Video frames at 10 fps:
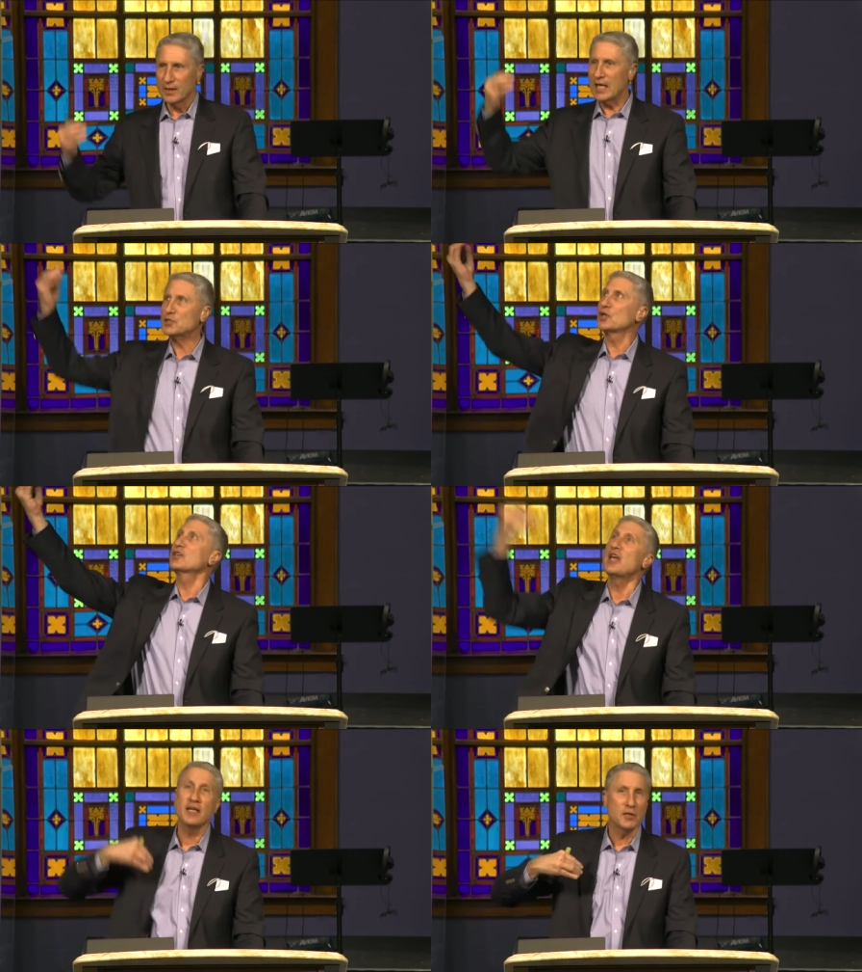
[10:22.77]
Let your
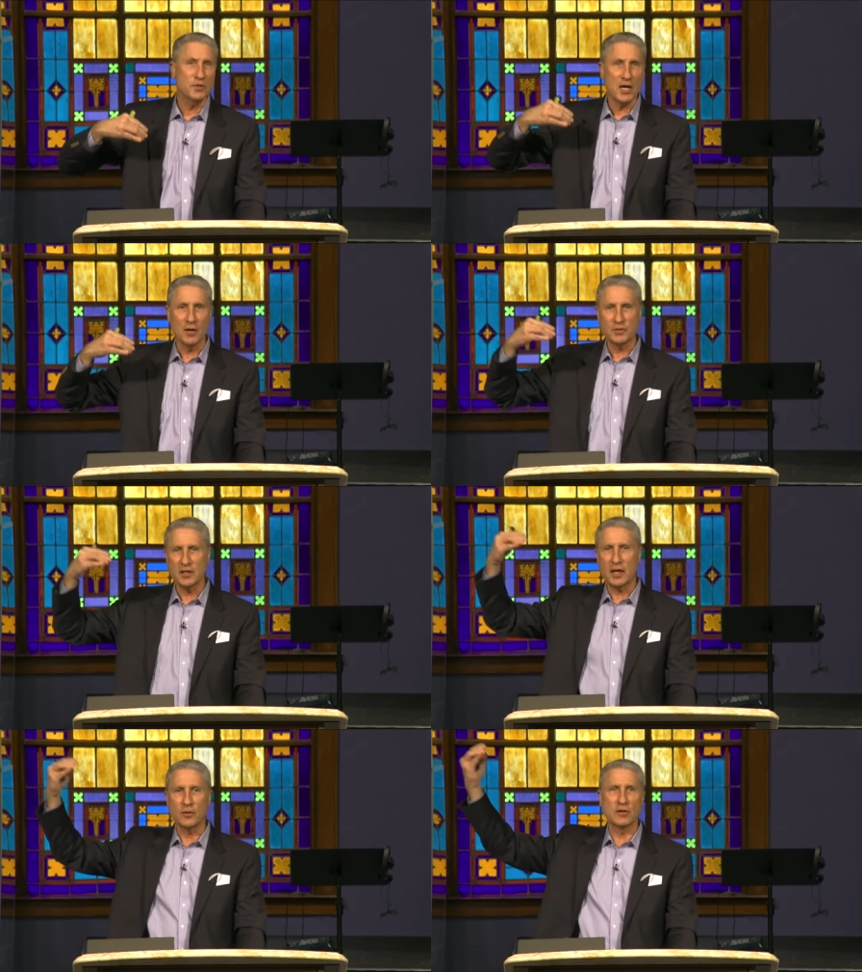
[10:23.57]
kingdom come
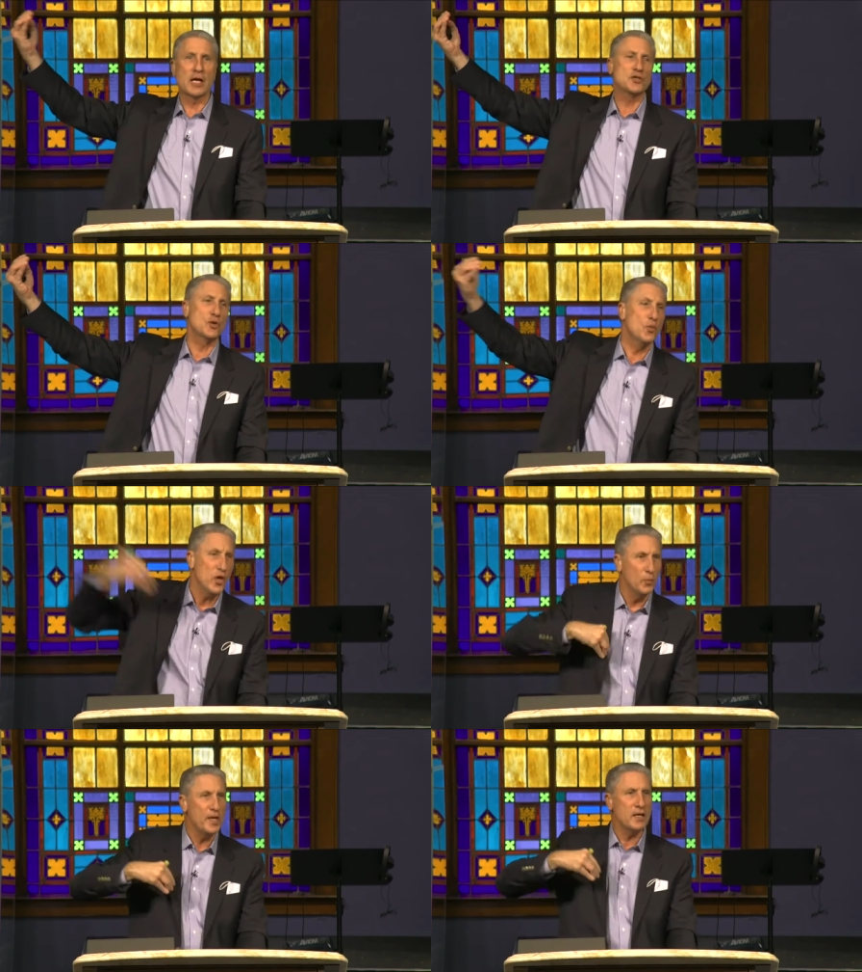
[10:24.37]
today, Lord. Let your
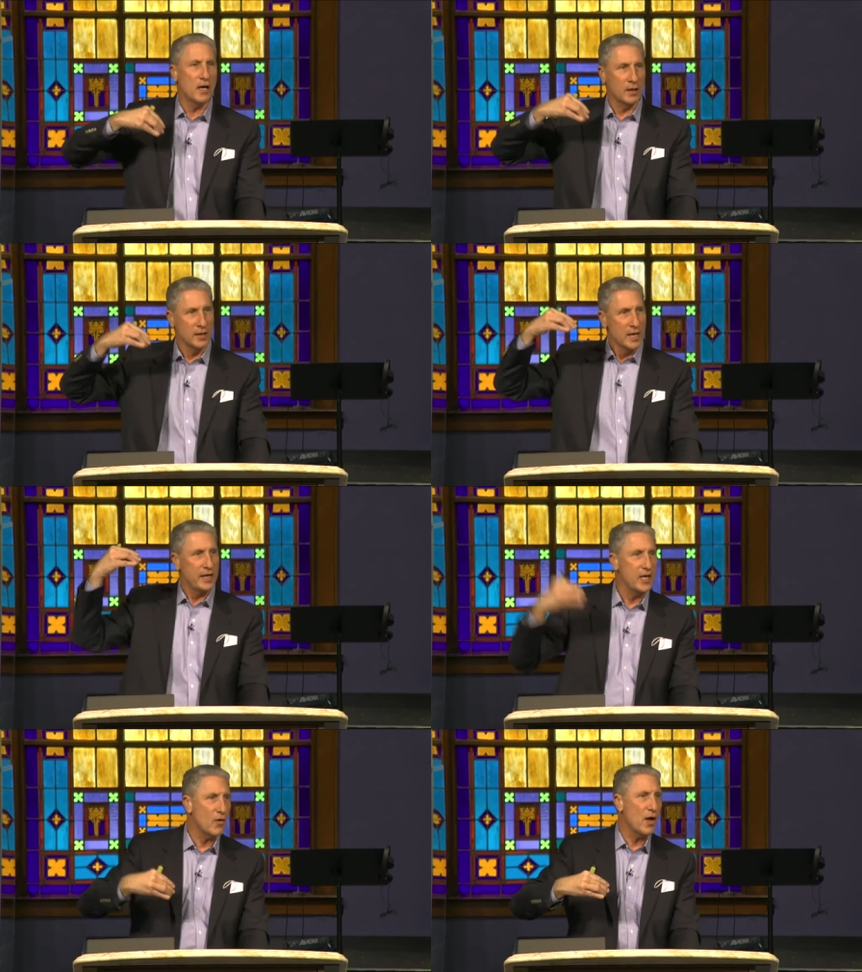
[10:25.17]
will be done
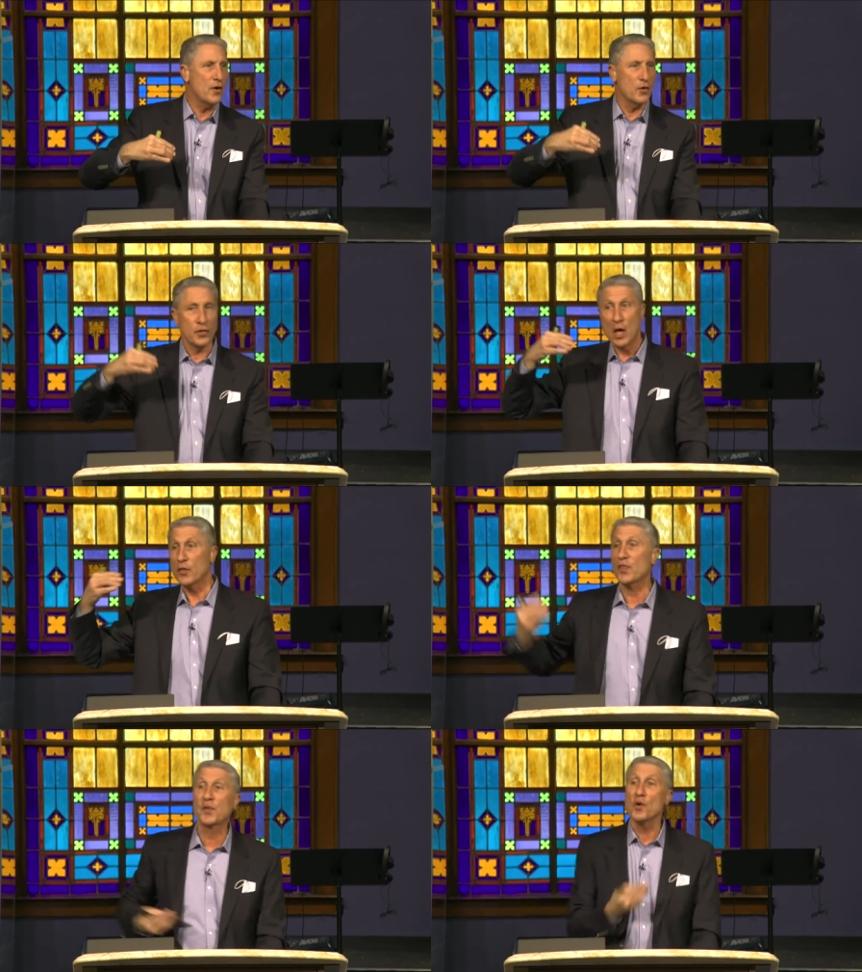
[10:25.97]
here on earth
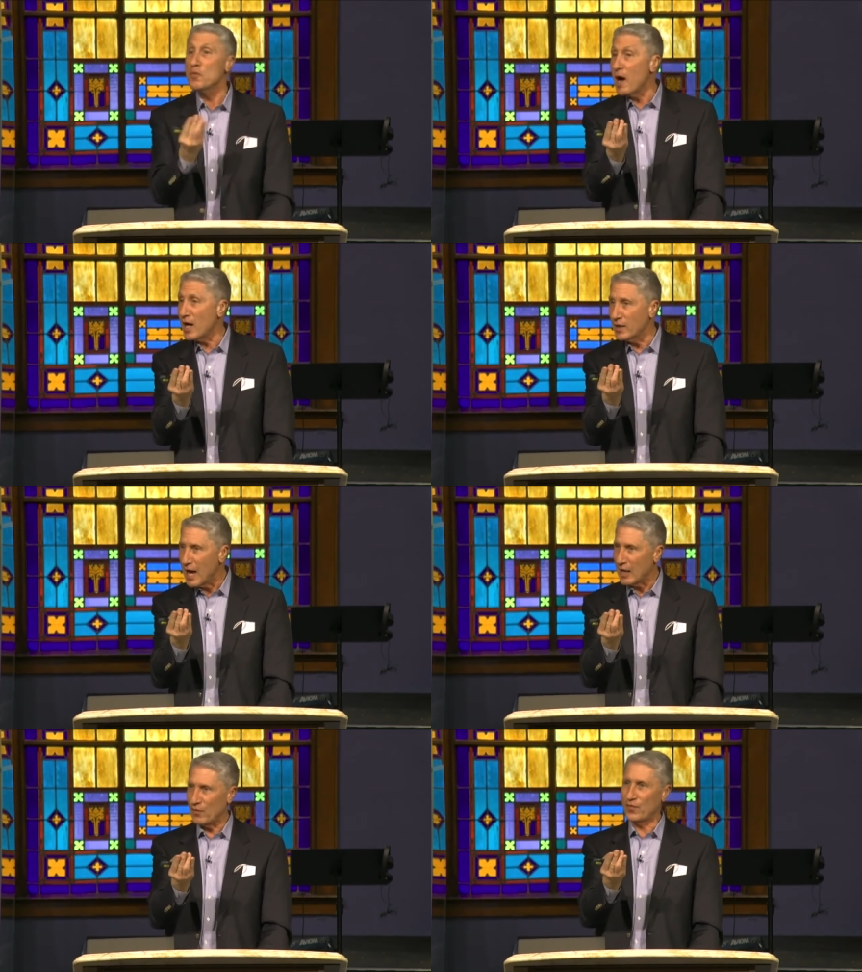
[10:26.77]
through my
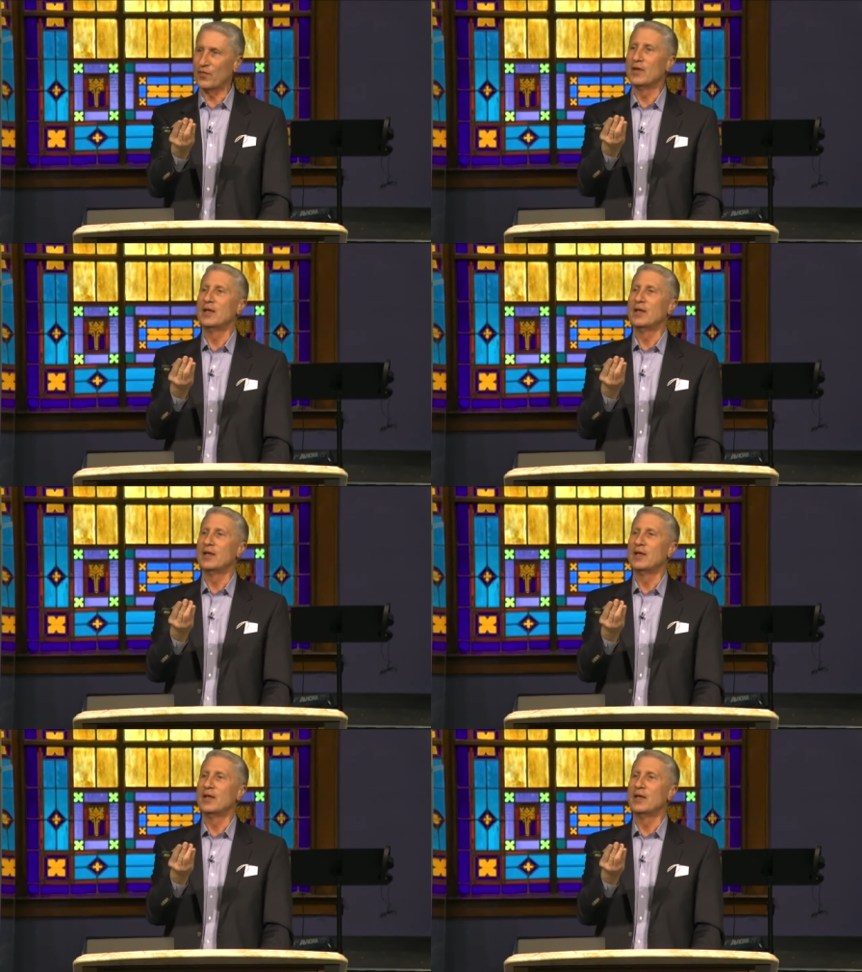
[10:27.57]
life